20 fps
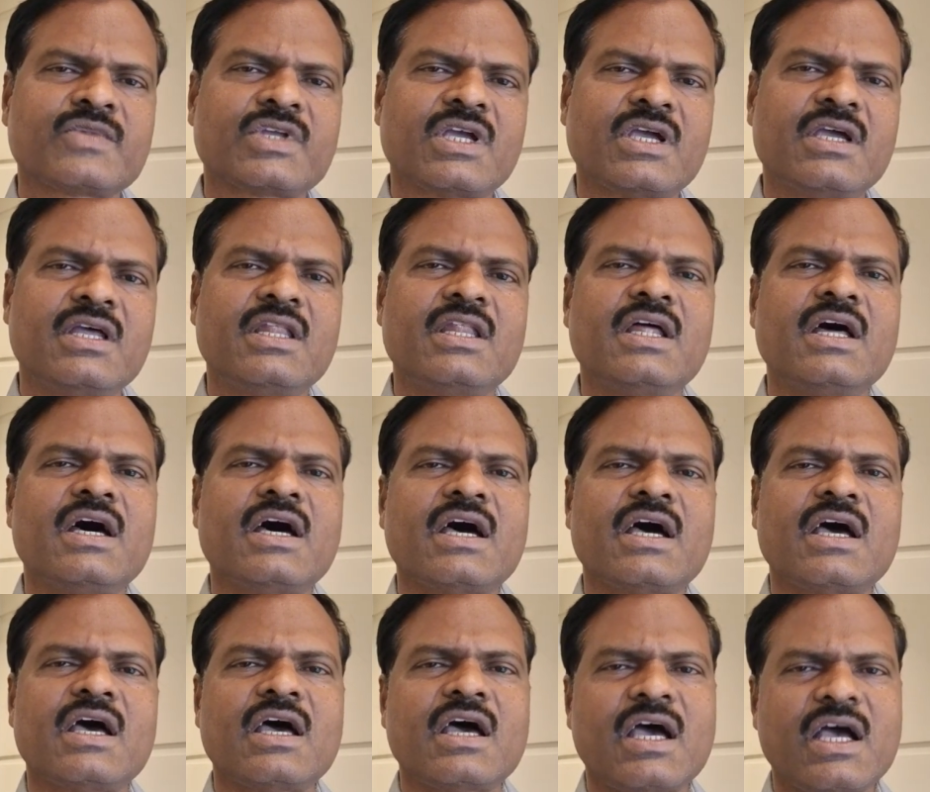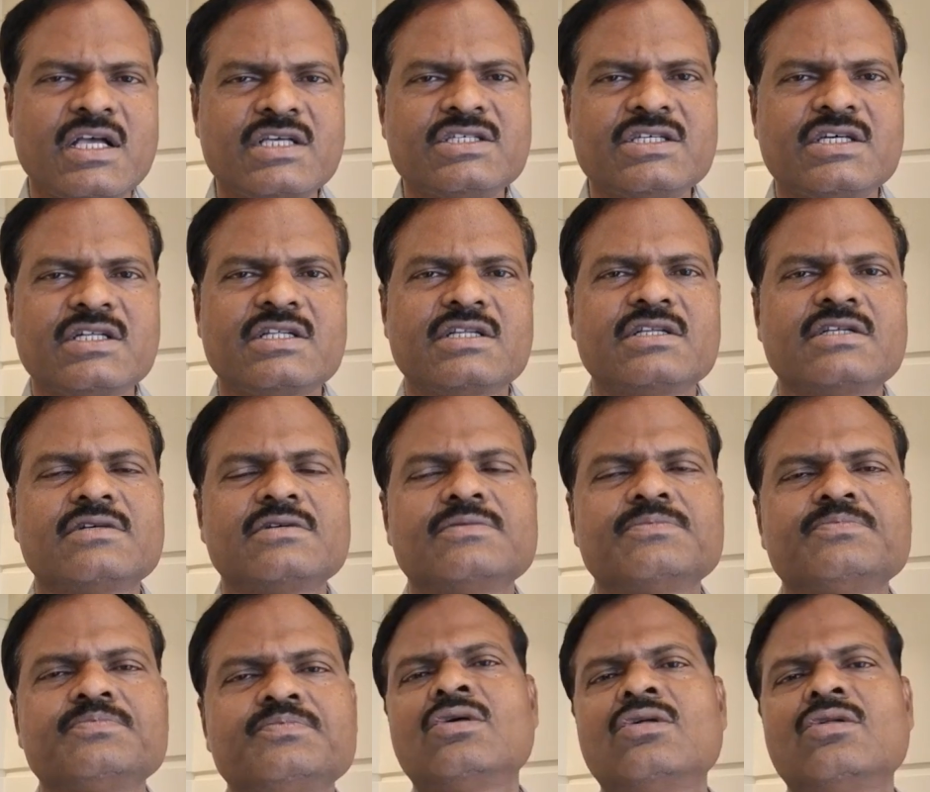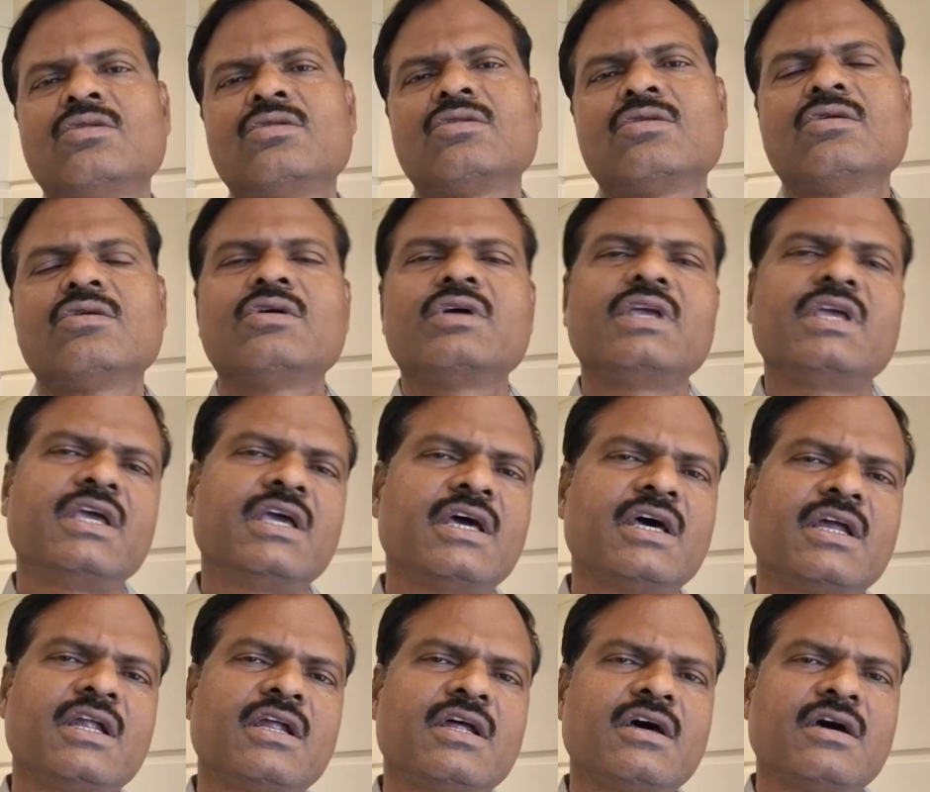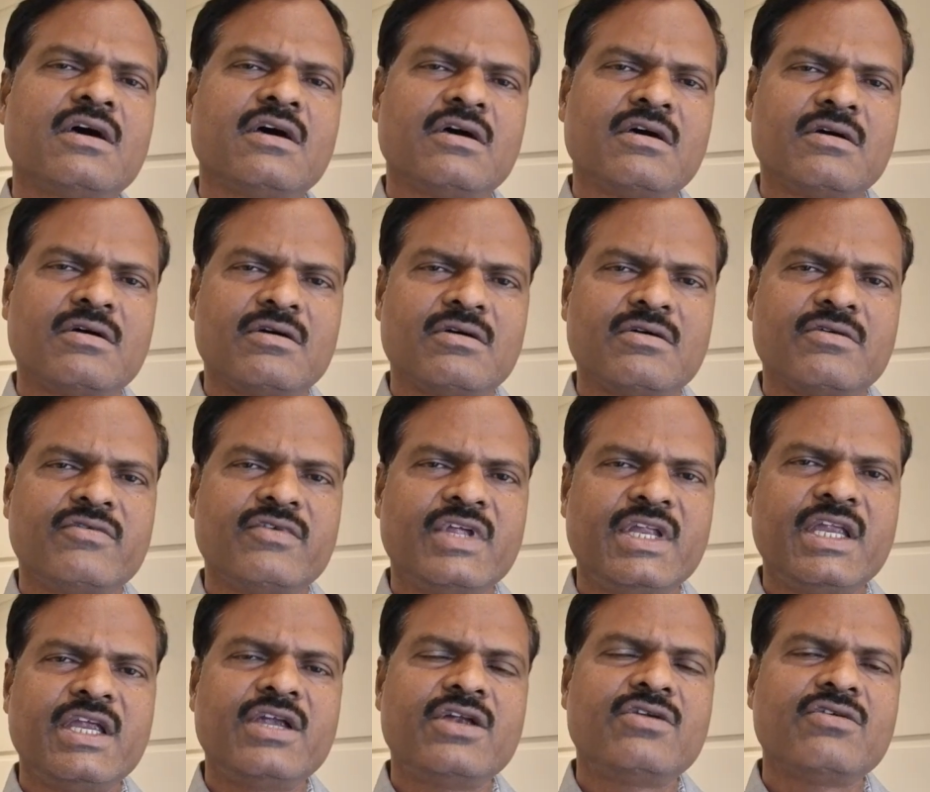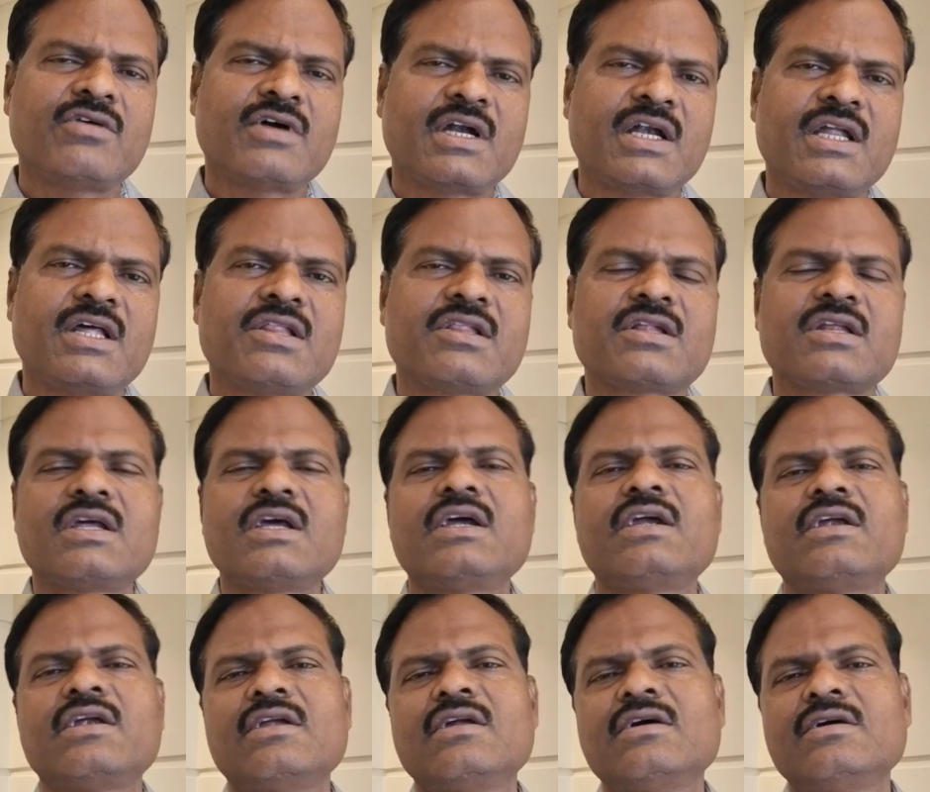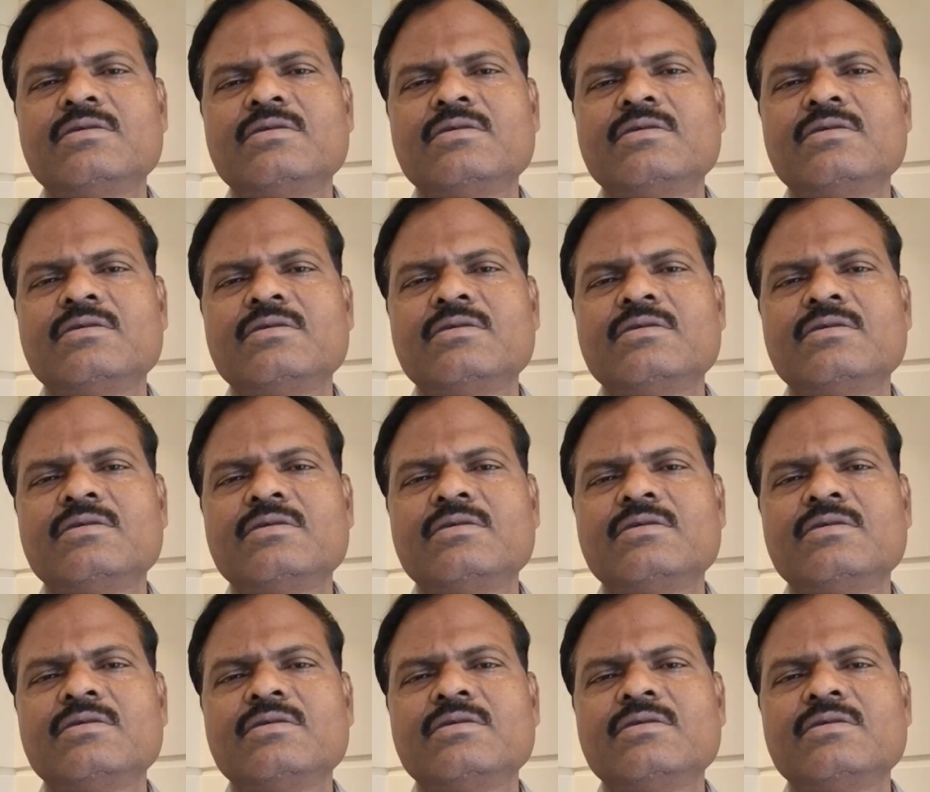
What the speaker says: in the ashes. So here we need to understand